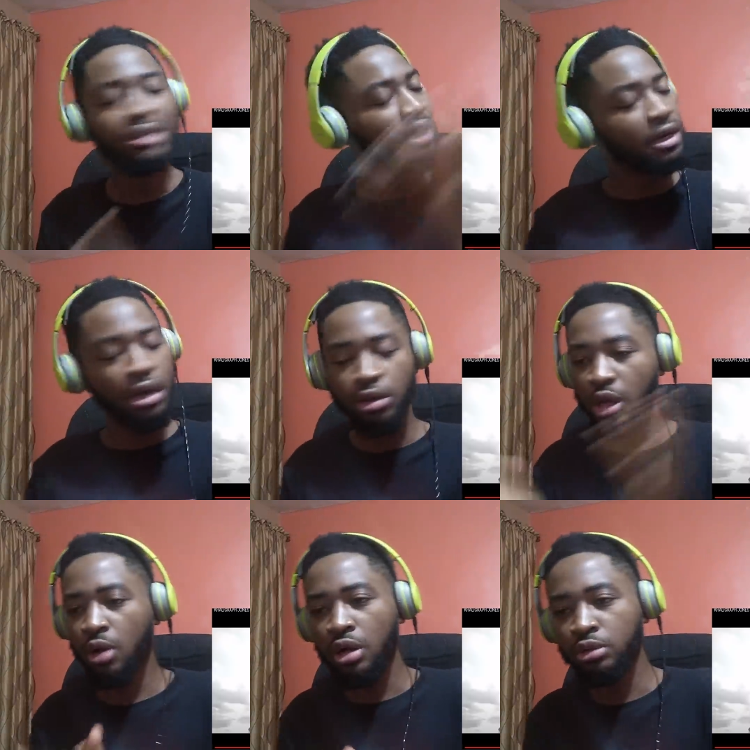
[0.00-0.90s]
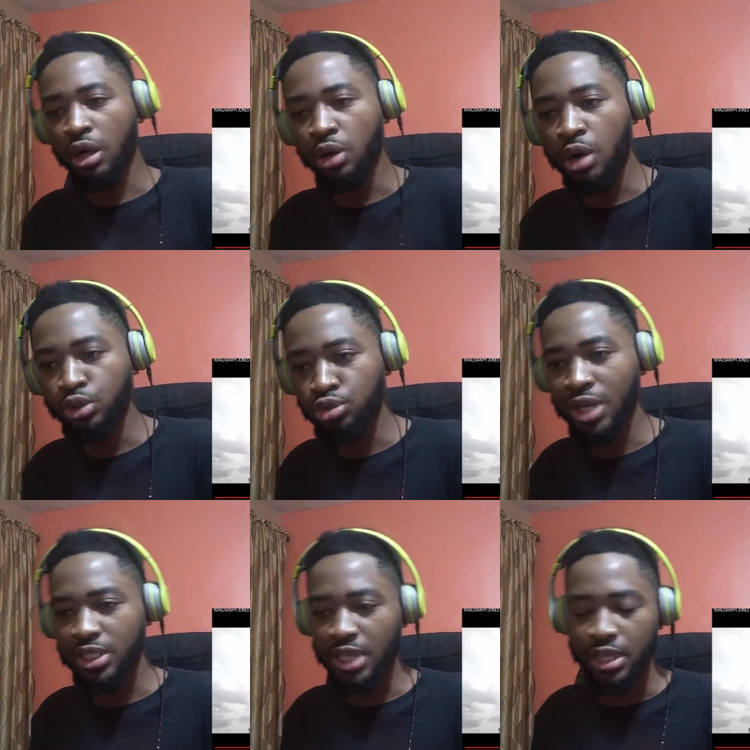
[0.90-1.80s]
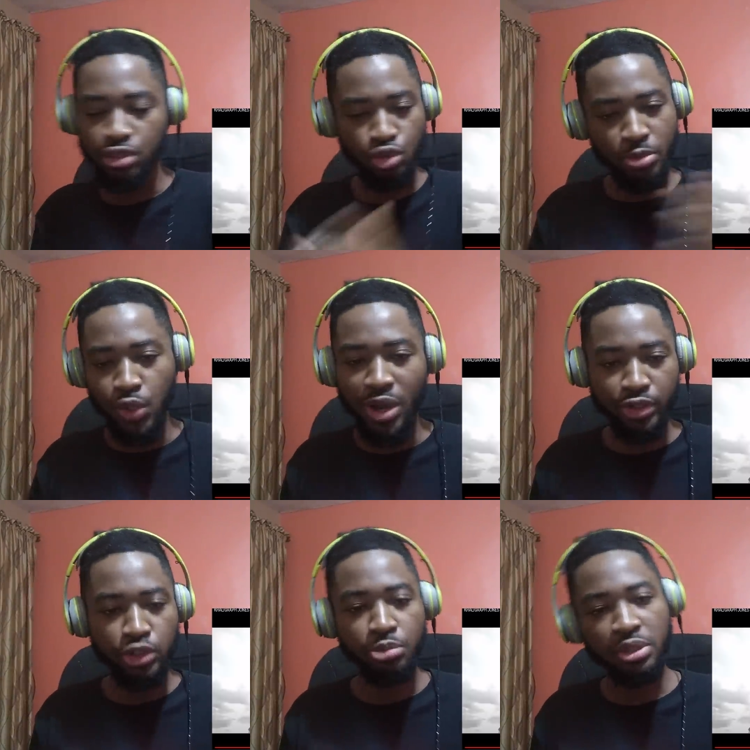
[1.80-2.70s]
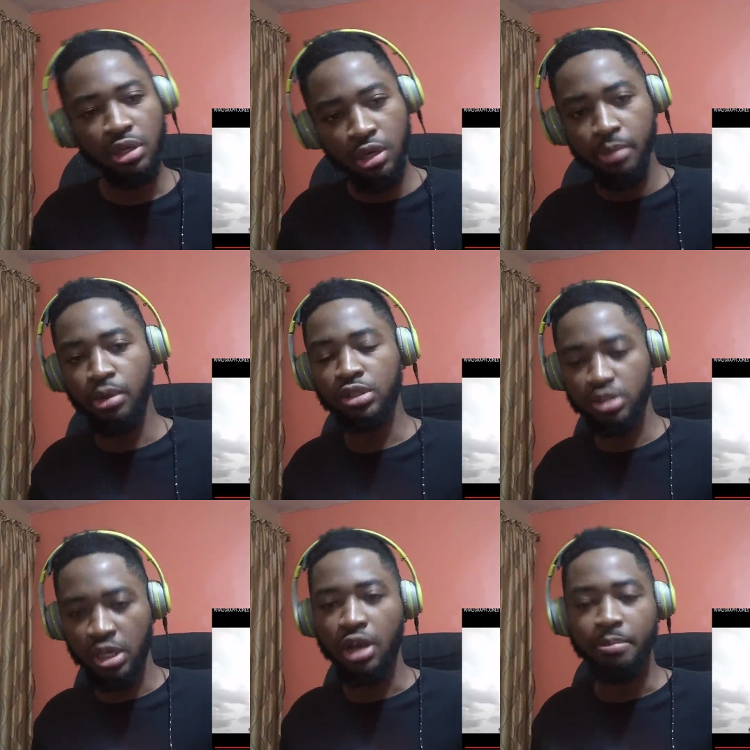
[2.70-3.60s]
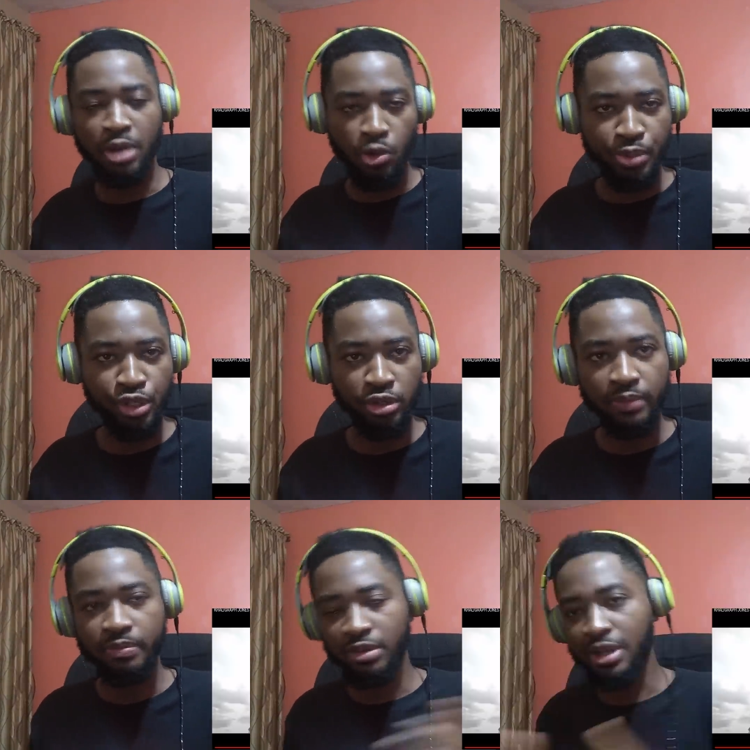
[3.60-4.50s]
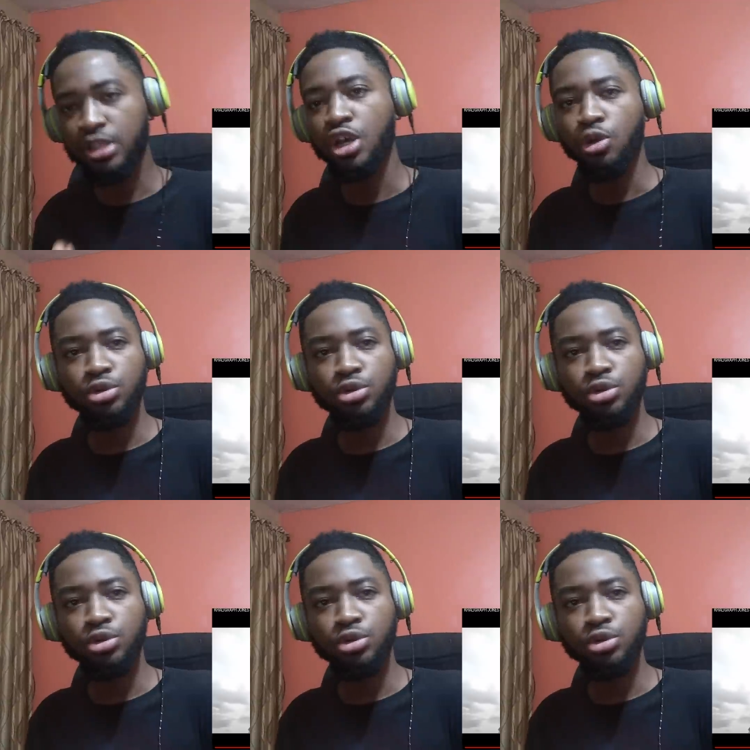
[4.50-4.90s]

Now, I'll, I'll, I'll, I'll do that, guys. You may not agree with me, but yeah, my opinion, all right?